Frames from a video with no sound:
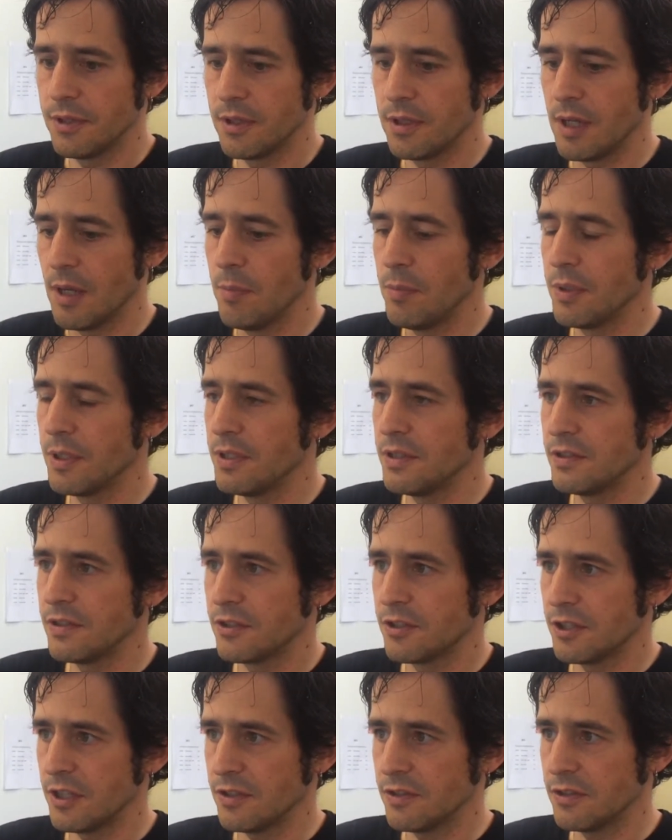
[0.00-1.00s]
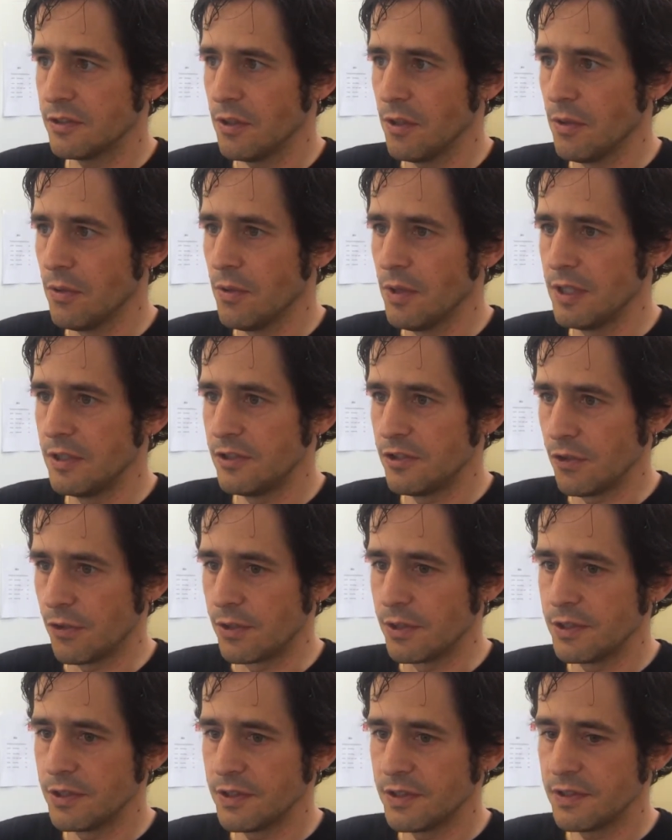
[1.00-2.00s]
companies just go and
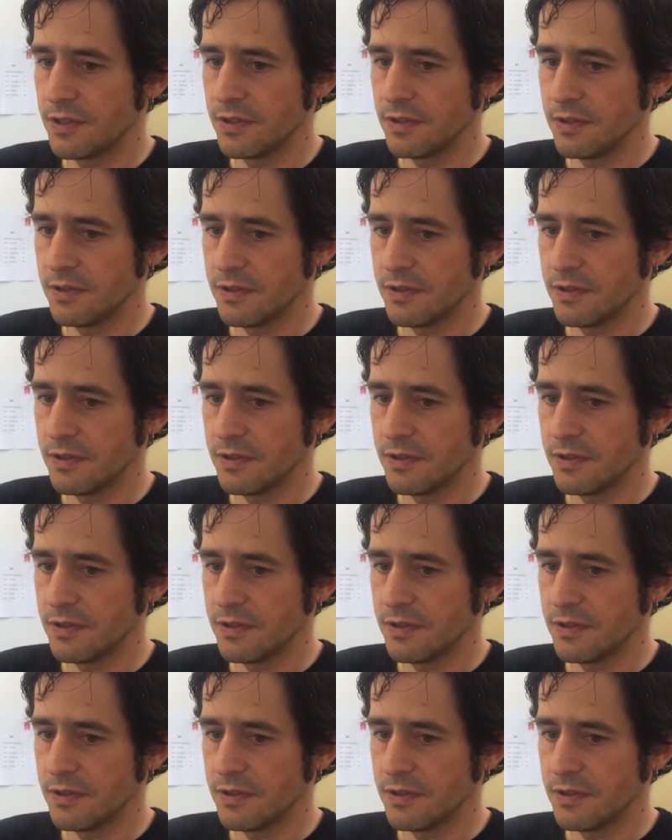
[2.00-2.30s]
source